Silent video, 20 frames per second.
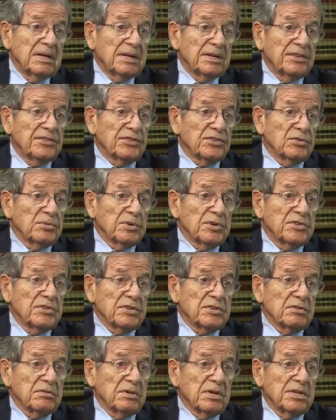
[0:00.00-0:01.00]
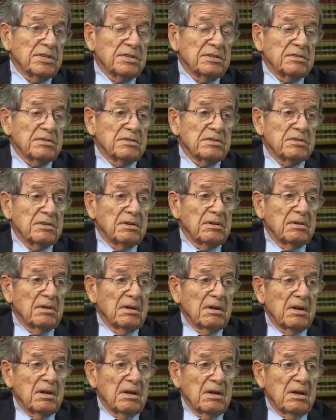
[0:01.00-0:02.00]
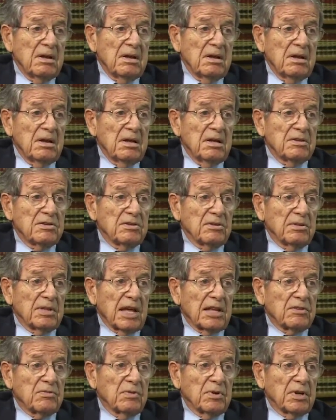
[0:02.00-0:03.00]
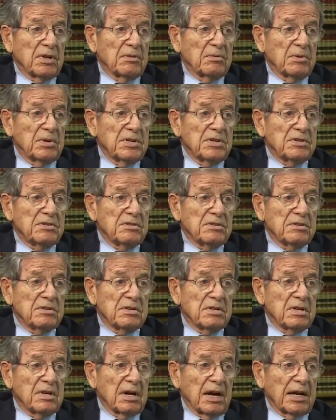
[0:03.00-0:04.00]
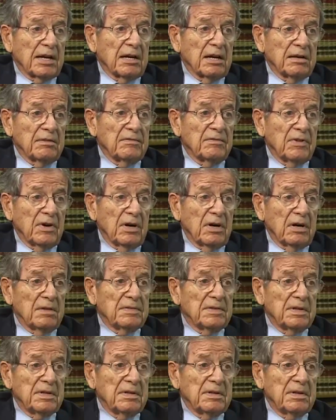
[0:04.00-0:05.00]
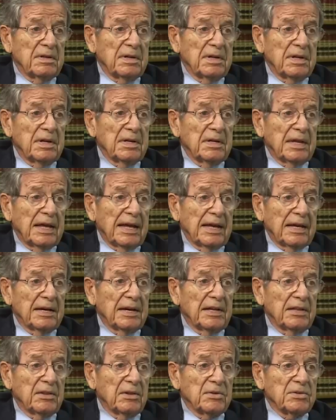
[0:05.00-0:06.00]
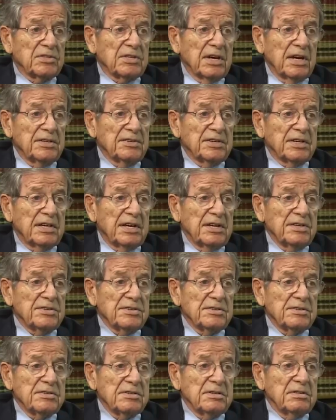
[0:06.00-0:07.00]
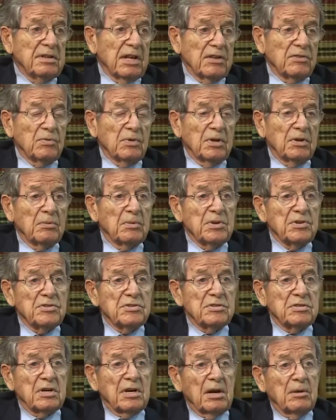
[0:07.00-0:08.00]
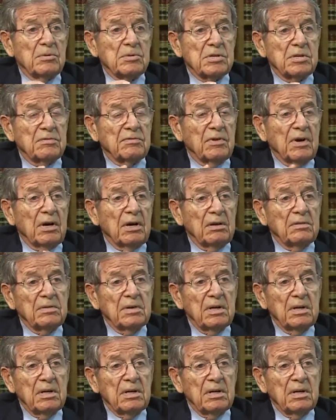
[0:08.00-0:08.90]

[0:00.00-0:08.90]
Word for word: consumer situations. And so that's one of the reasons that I got involved in handling those kinds of cases, and that's one of the reasons that I was involved